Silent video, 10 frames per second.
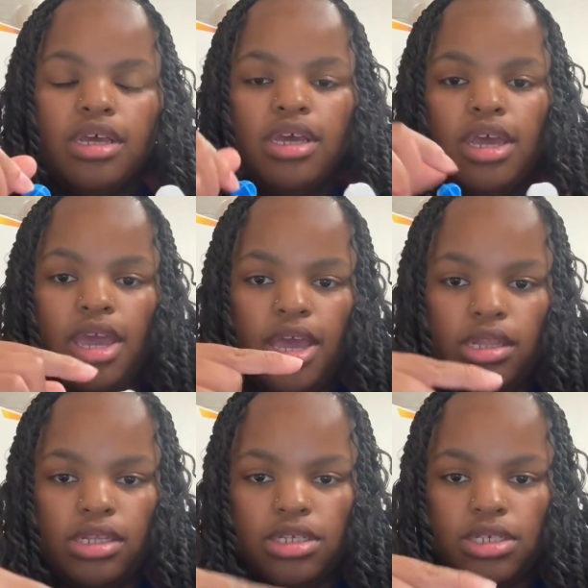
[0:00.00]
and
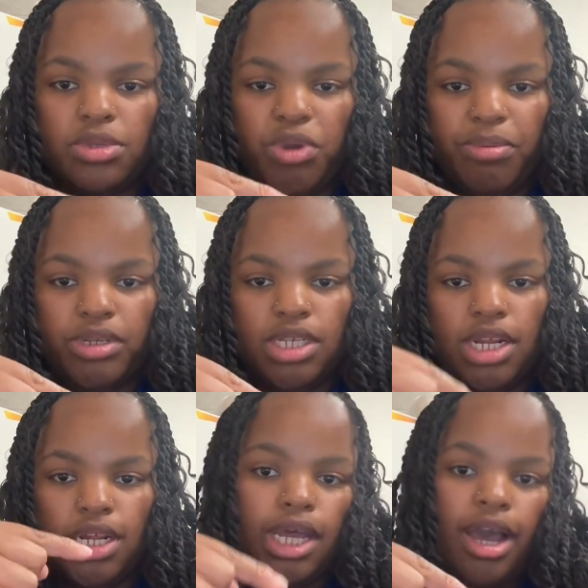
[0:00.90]
this is representing the
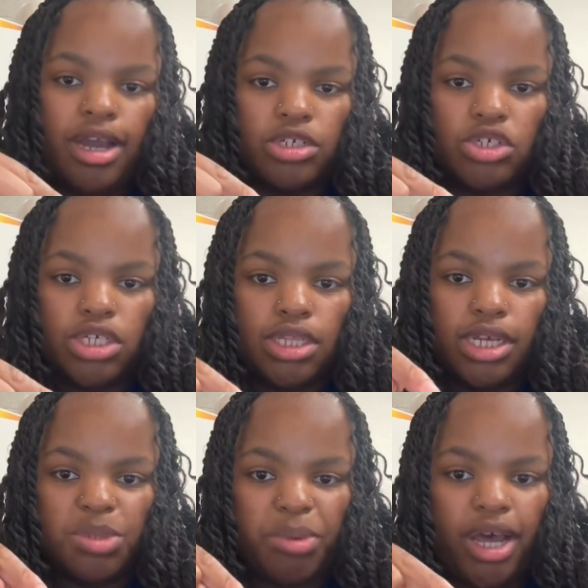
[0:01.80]
hydrogen that's
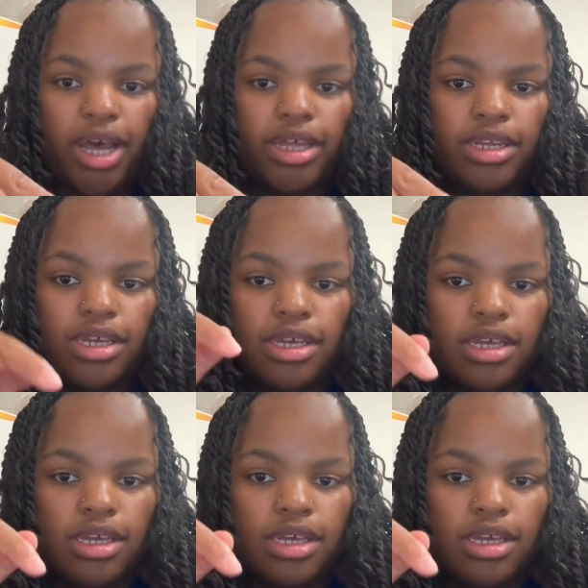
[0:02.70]
behind it,